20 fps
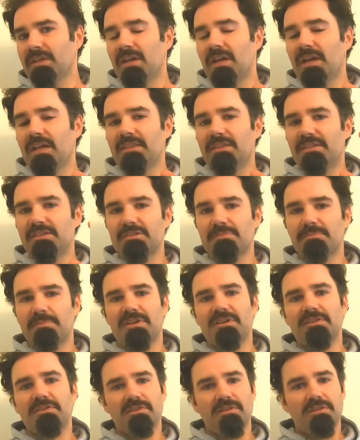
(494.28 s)
the spirit
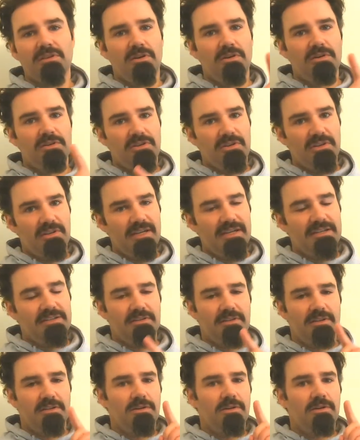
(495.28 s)
of the law, not the letter of the
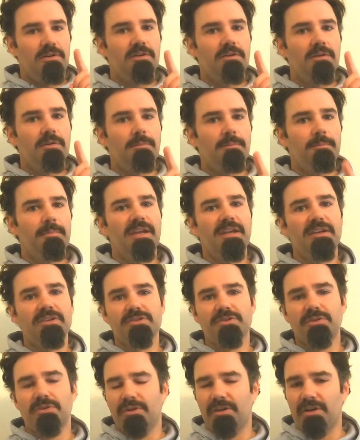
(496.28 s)
law. Make
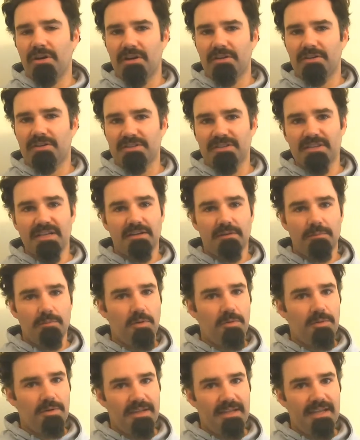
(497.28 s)
sure you understand what
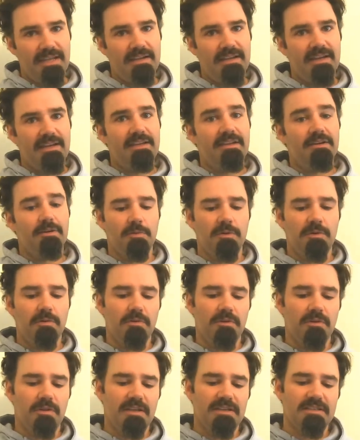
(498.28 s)
we're getting at here when
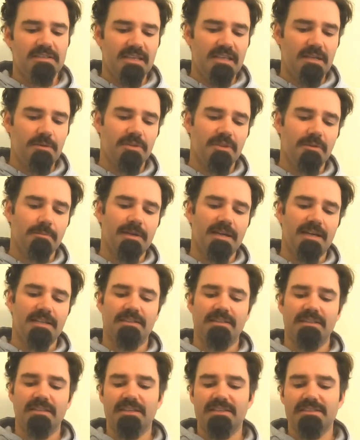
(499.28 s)
this eat with
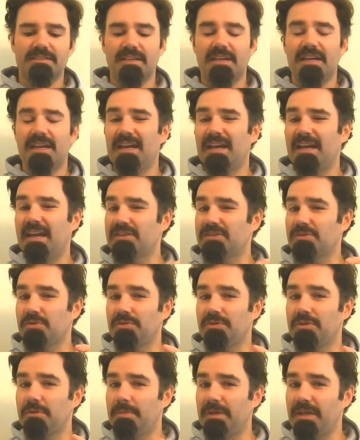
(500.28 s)
abandon list. It is going
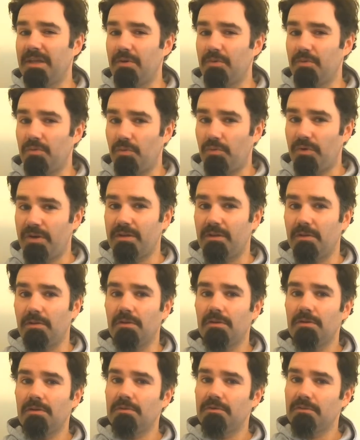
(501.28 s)
to be real
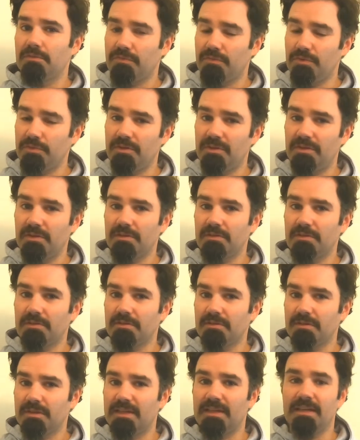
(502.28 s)
food.
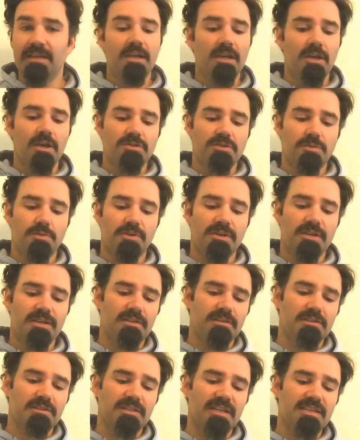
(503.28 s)
Okay, so we're going to
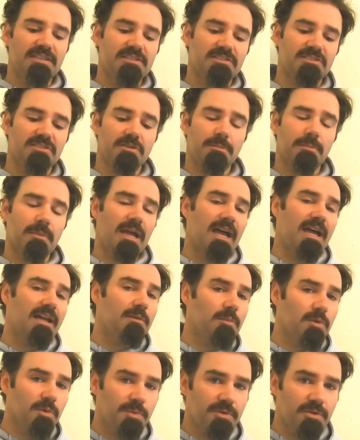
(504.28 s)
list some
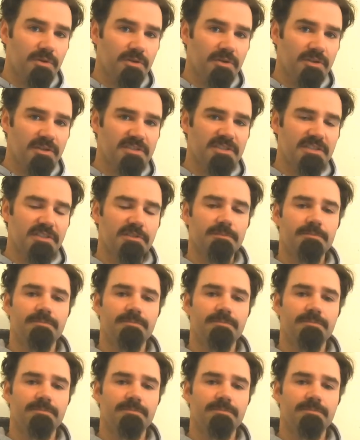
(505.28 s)
animal products here.